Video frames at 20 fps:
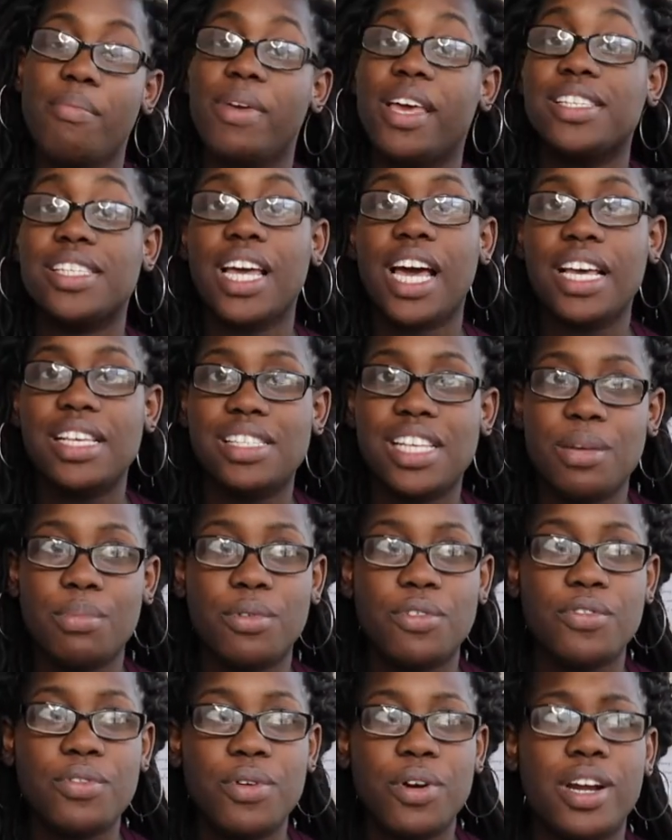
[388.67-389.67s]
Because like I said
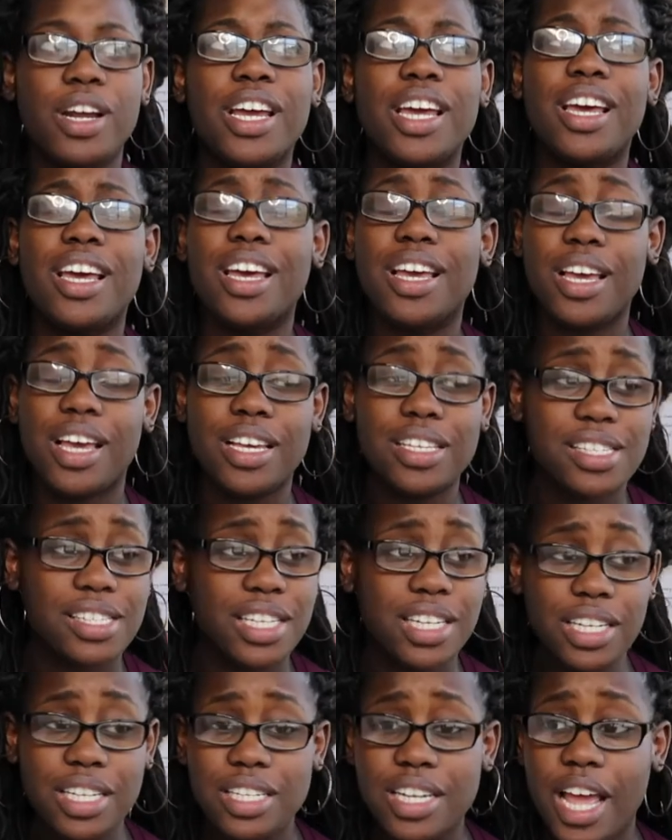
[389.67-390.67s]
before,
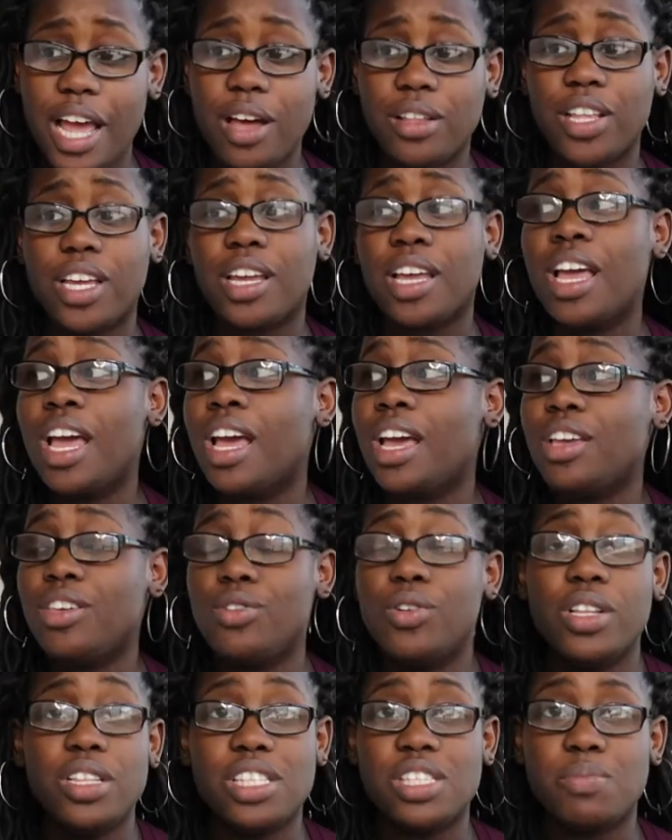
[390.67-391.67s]
sitting down, like
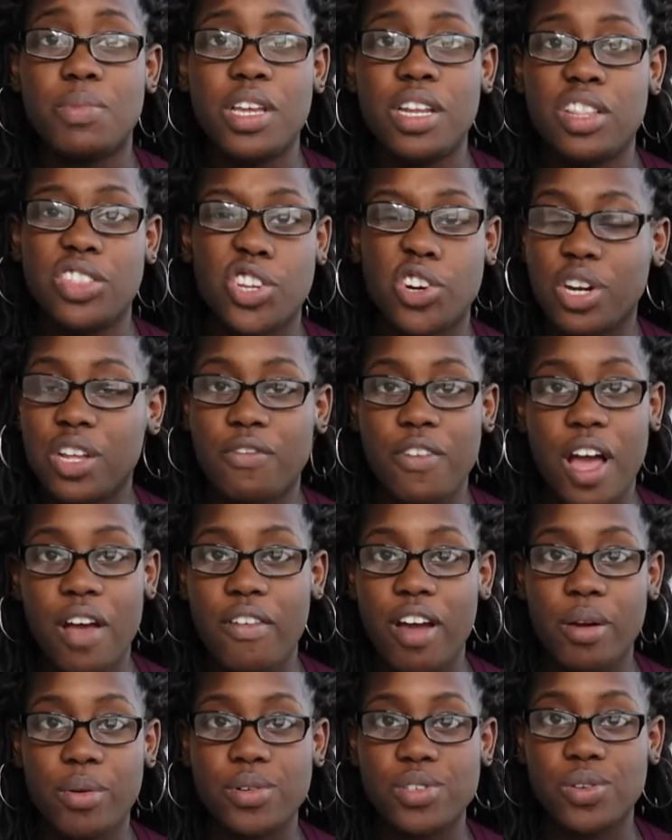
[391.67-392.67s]
you can spend thirty-five
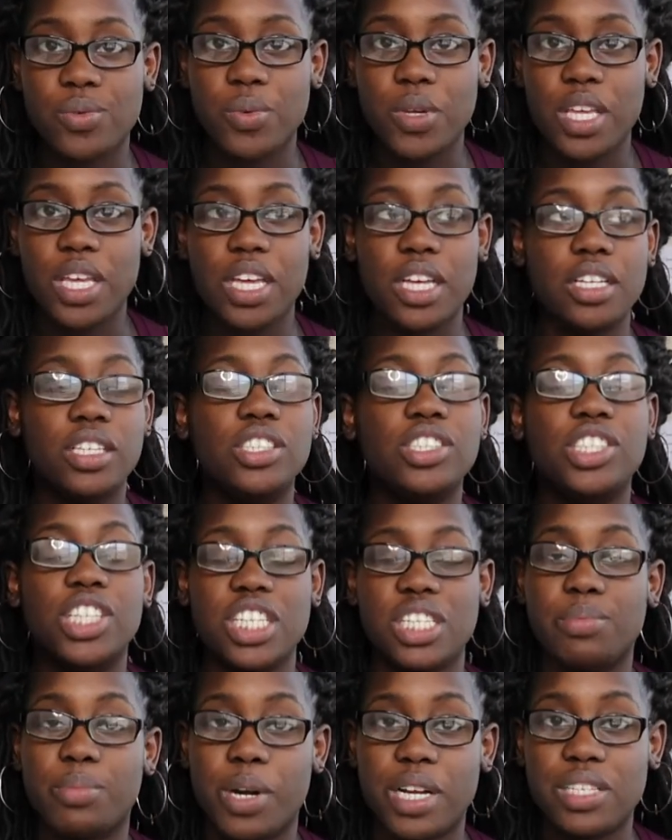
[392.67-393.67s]
hours a week
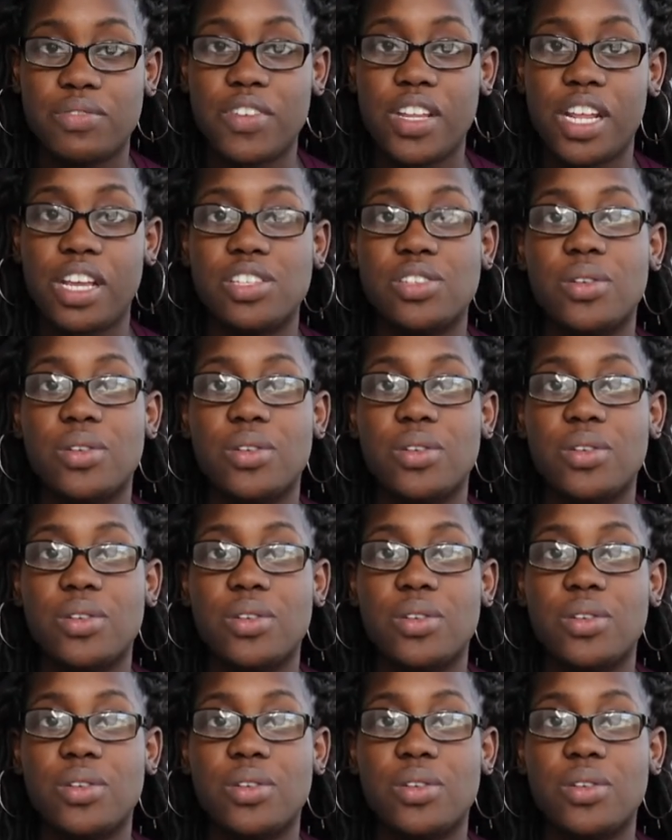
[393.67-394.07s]
just breastfeeding.